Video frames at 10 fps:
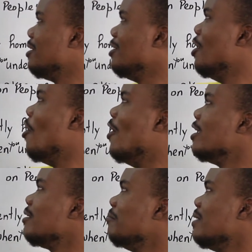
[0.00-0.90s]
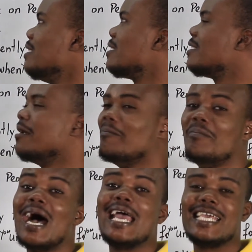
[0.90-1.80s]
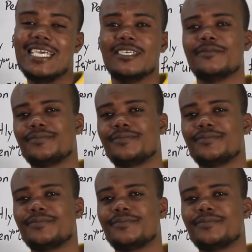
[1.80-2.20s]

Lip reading: Yawn means baye.